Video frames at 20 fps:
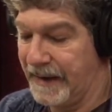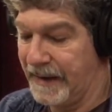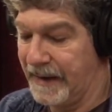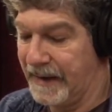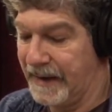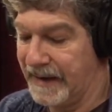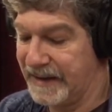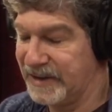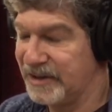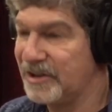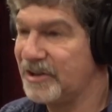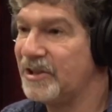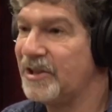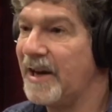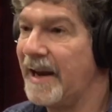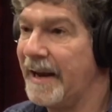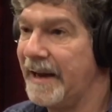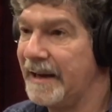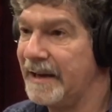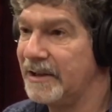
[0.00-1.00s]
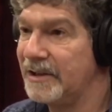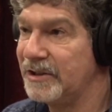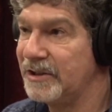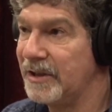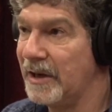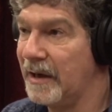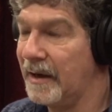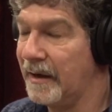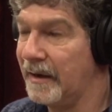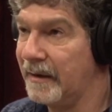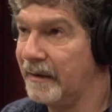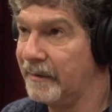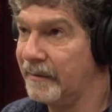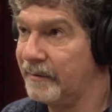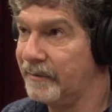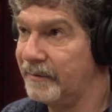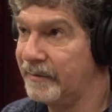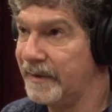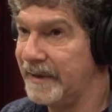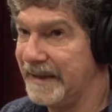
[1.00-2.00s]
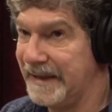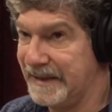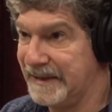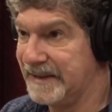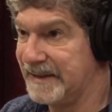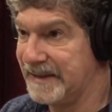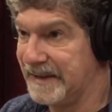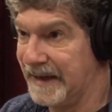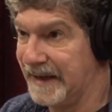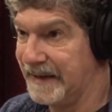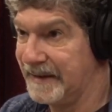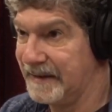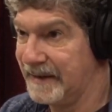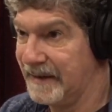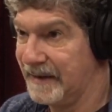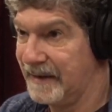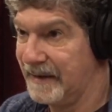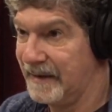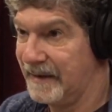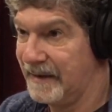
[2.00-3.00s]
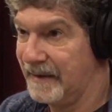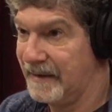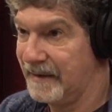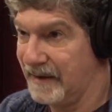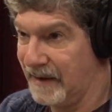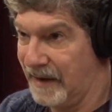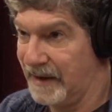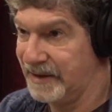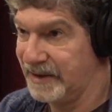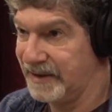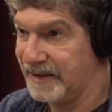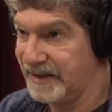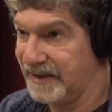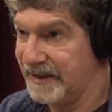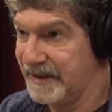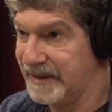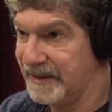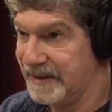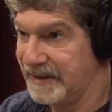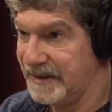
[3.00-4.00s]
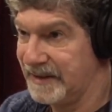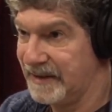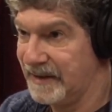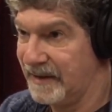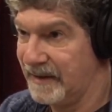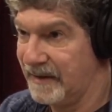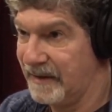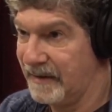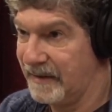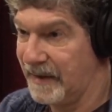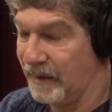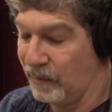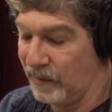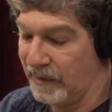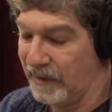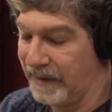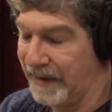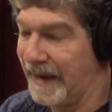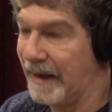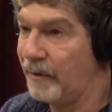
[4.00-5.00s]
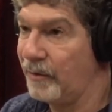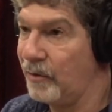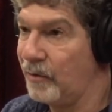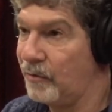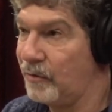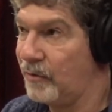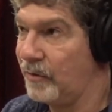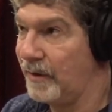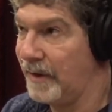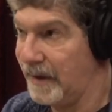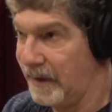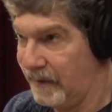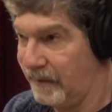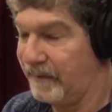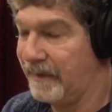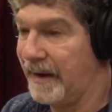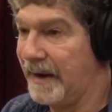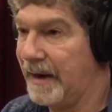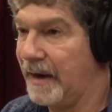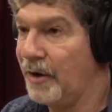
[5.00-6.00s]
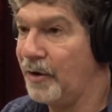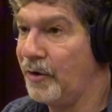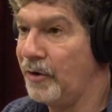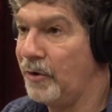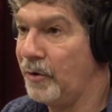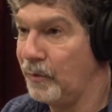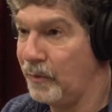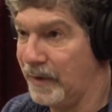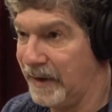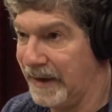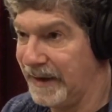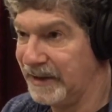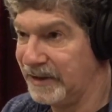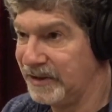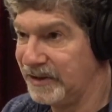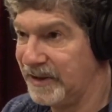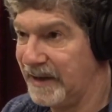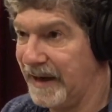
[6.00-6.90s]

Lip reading: exchange of insight, consciousness, that will allow you to innovate a new niche.